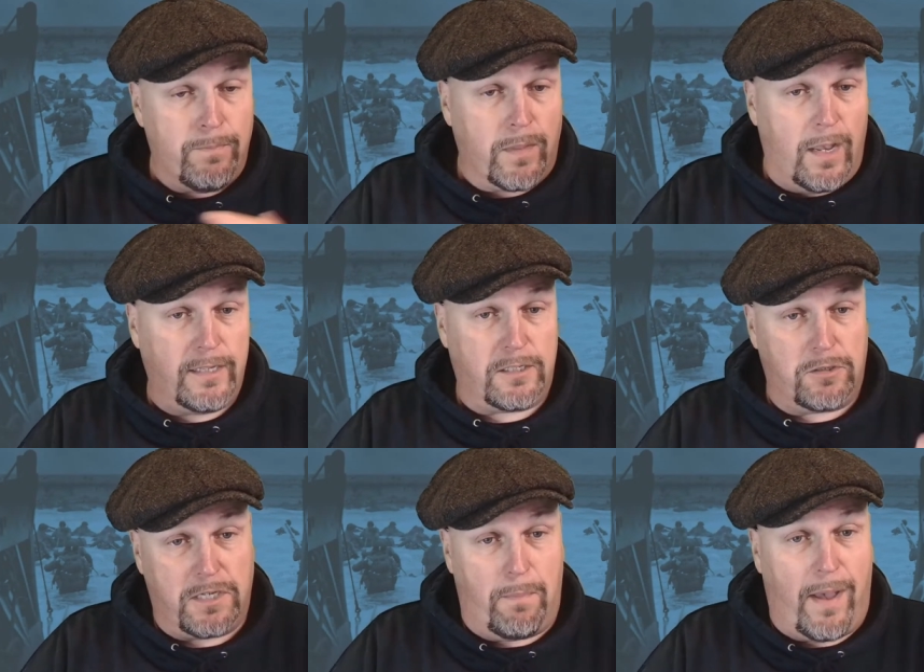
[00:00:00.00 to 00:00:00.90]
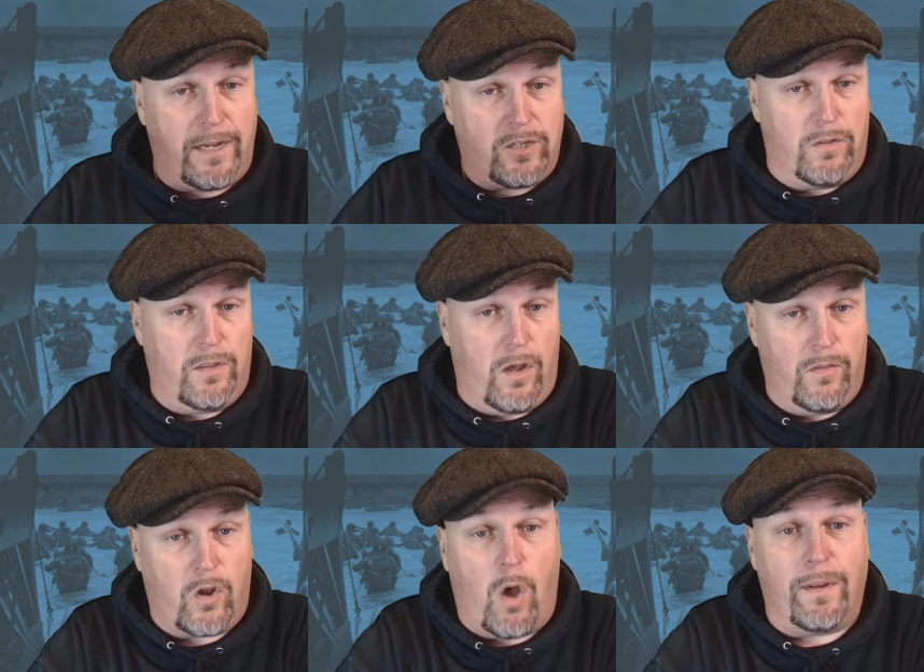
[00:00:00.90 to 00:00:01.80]
is there's a debate on on
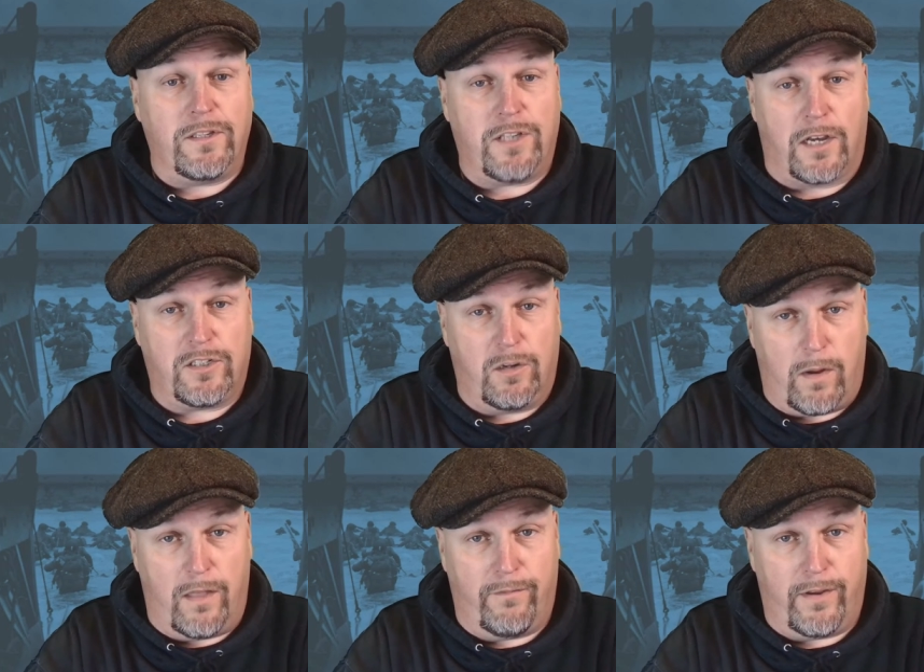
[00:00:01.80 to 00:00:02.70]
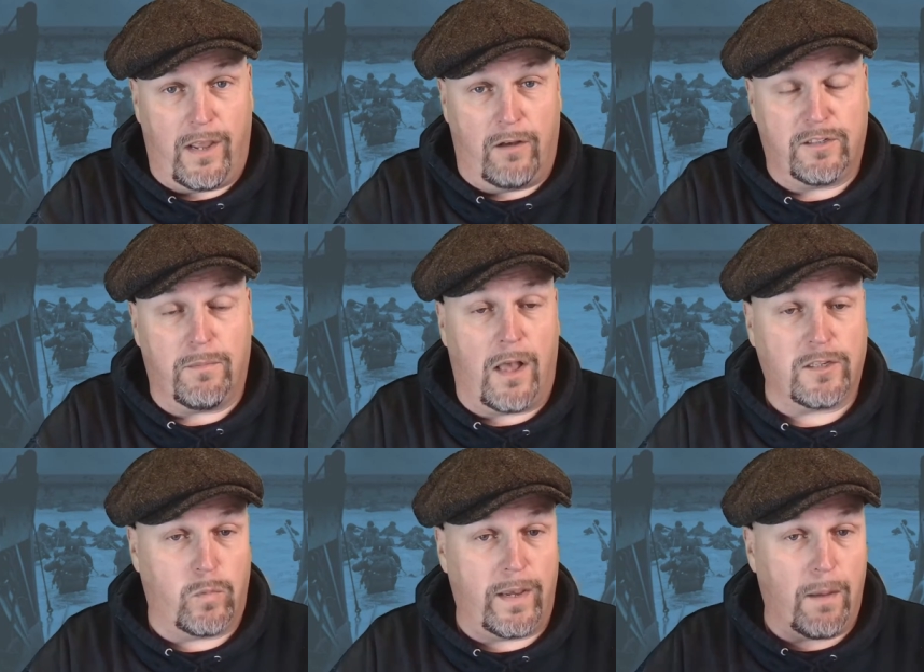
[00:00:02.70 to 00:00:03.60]
the comments section of one of the videos from
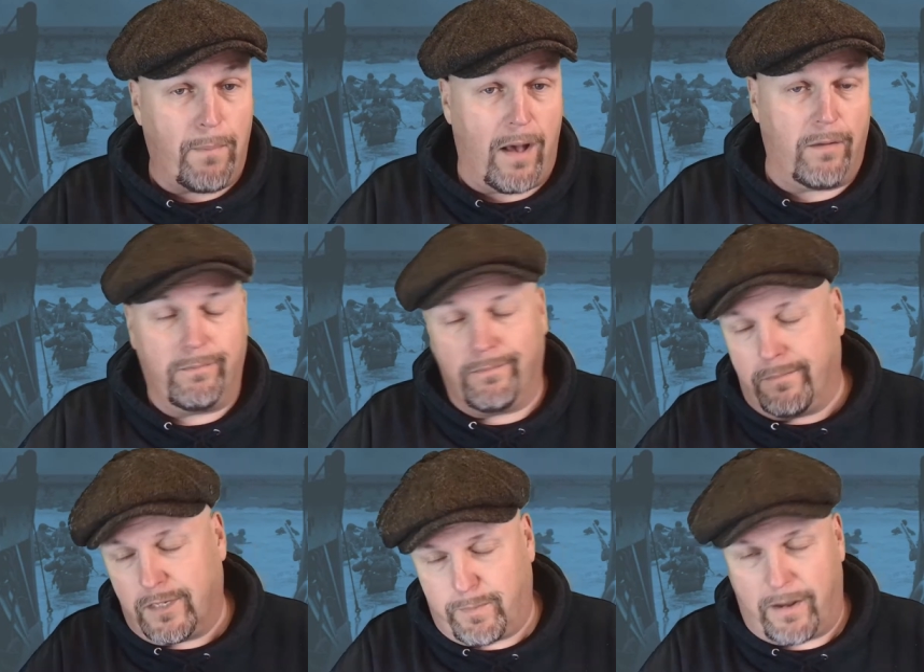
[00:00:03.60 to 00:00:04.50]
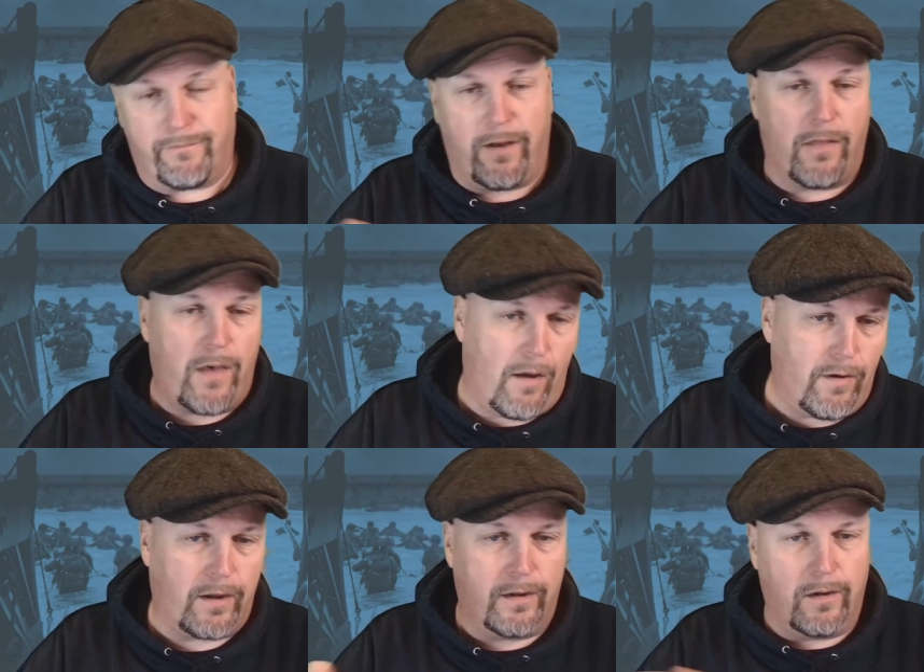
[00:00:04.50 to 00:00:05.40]
last week about the Spitfire, the
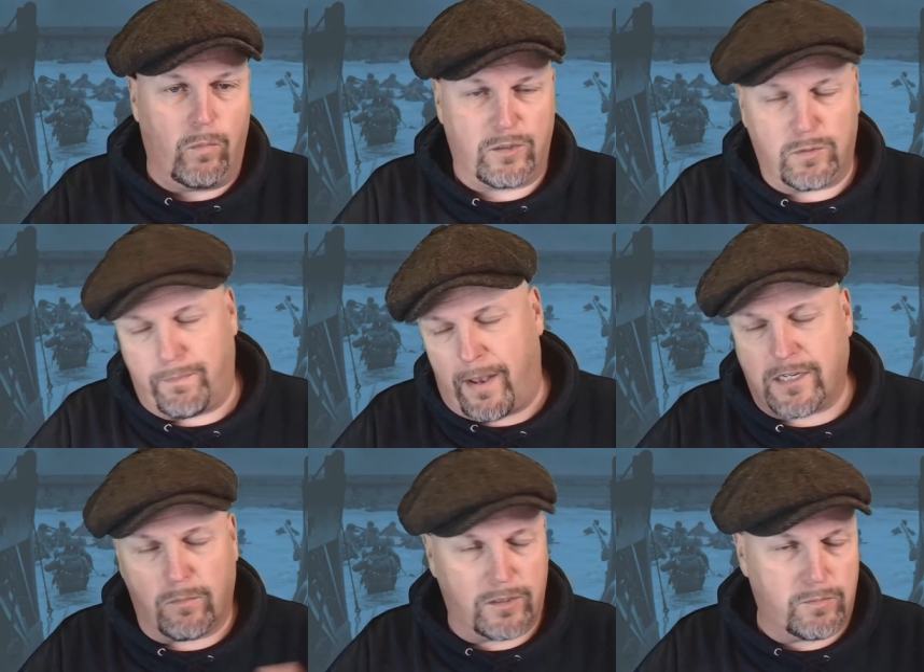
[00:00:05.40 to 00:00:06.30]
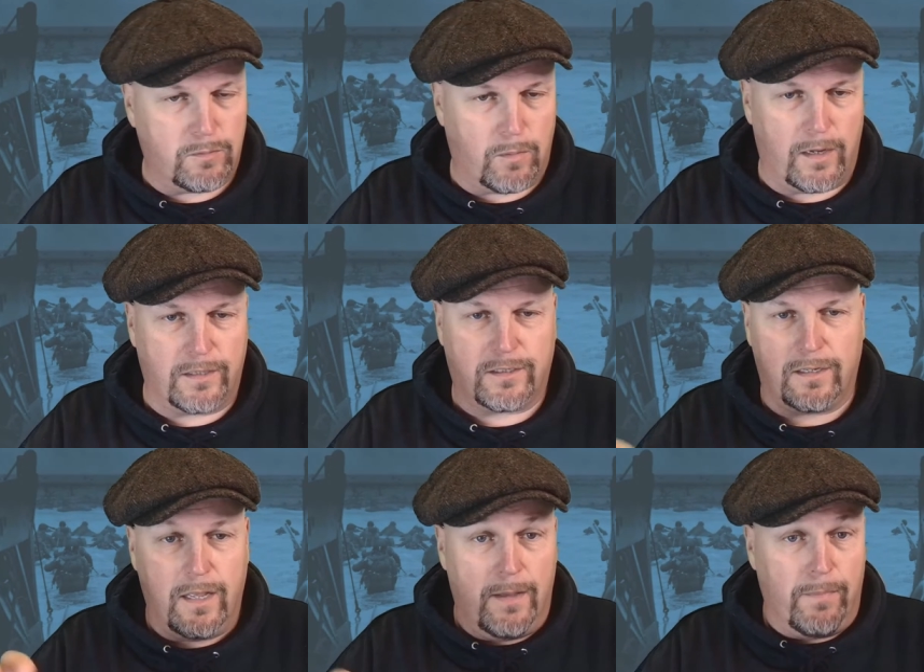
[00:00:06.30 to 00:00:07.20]
Hurricane, and which was better, which was worse.
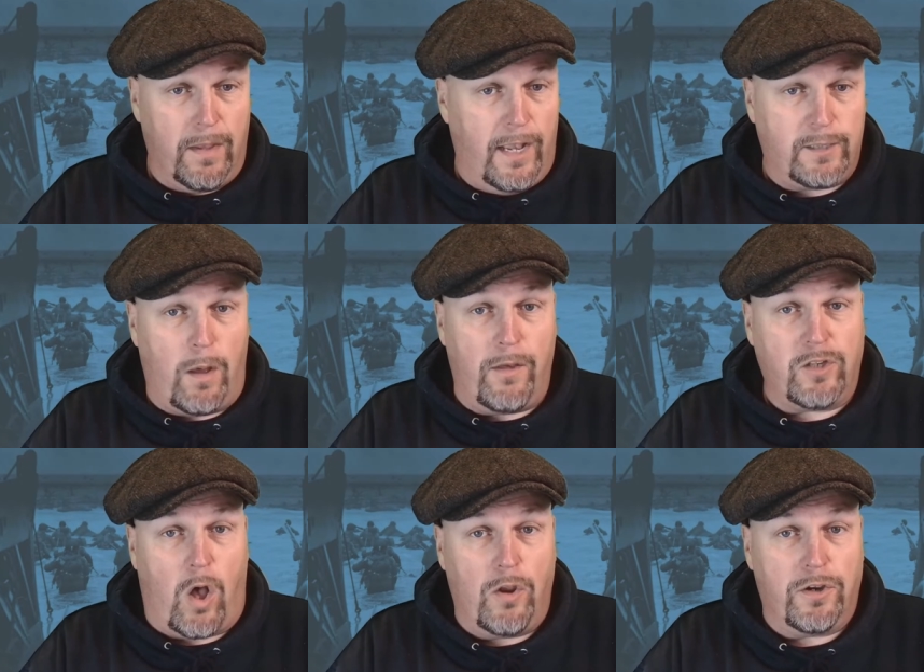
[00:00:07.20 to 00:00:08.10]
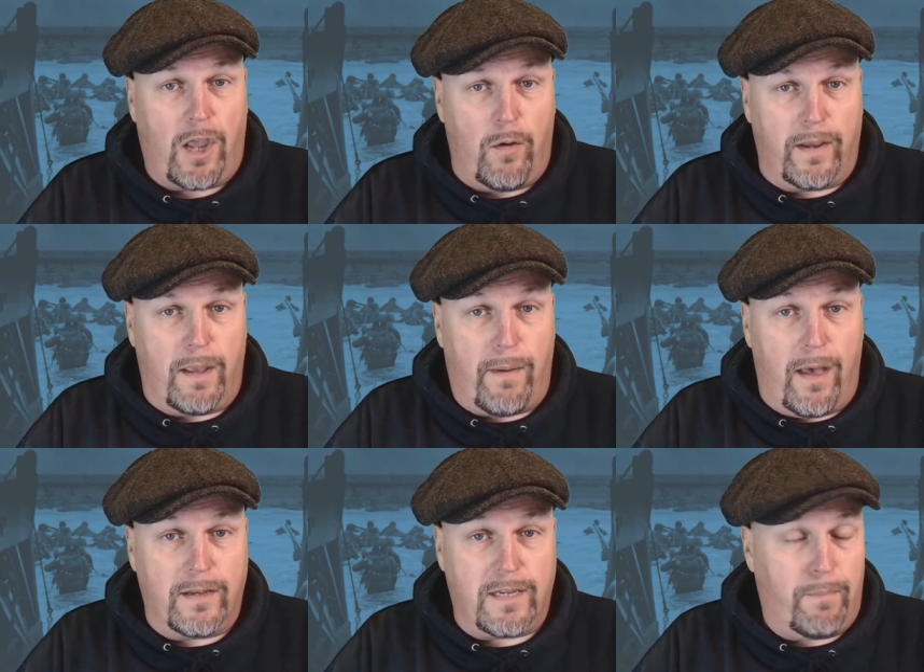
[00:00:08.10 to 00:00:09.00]
And it's one of those ongoing
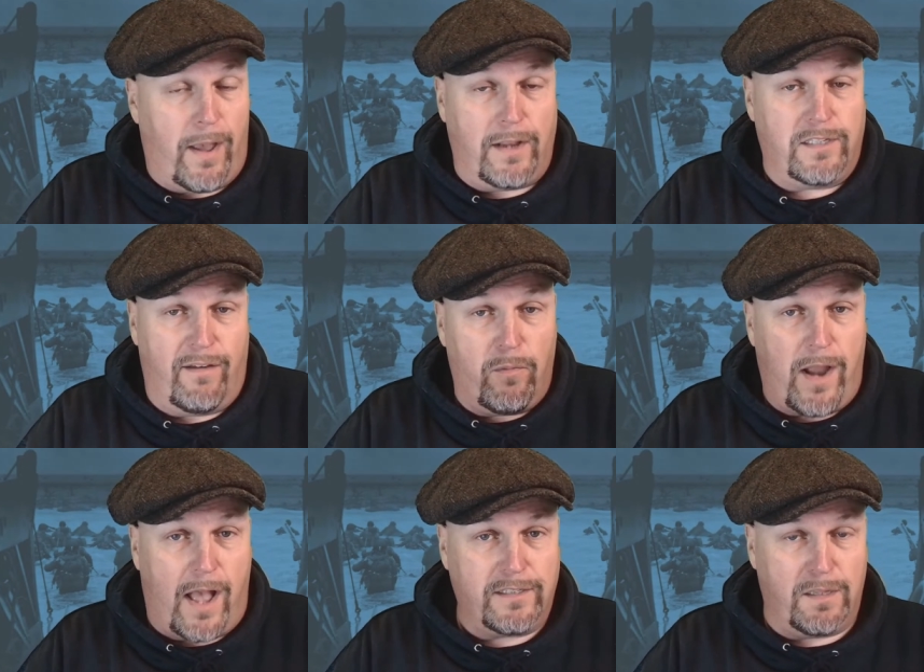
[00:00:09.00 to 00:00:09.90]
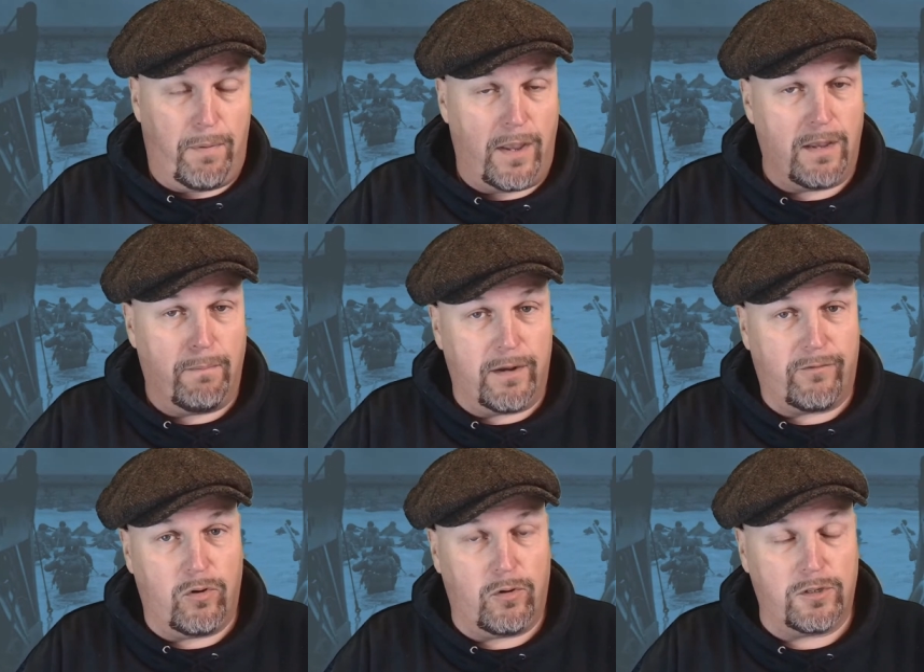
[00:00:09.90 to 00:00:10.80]
deb- debates. Everyone has an opinion, but of
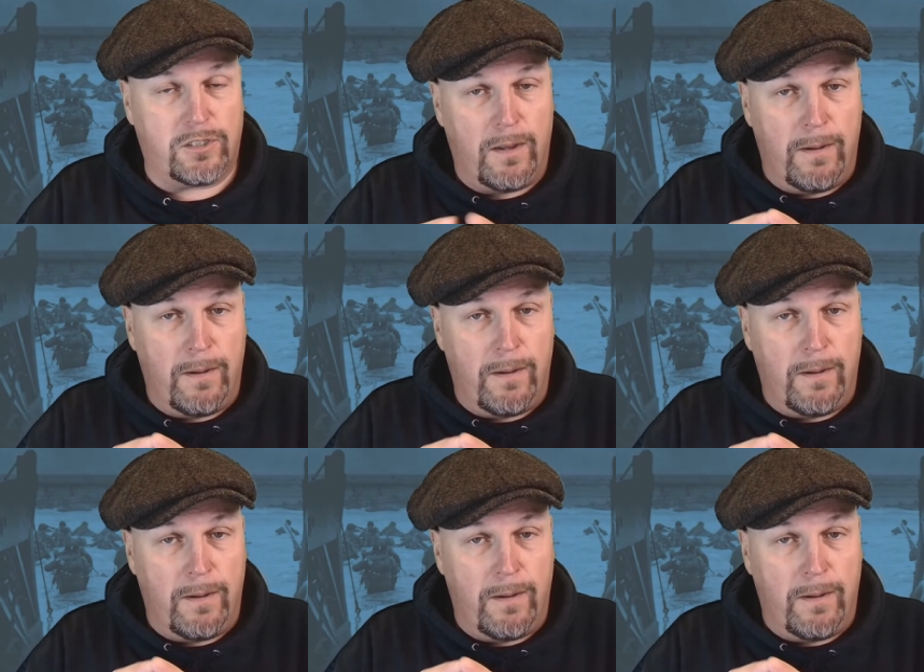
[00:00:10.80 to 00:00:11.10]
course,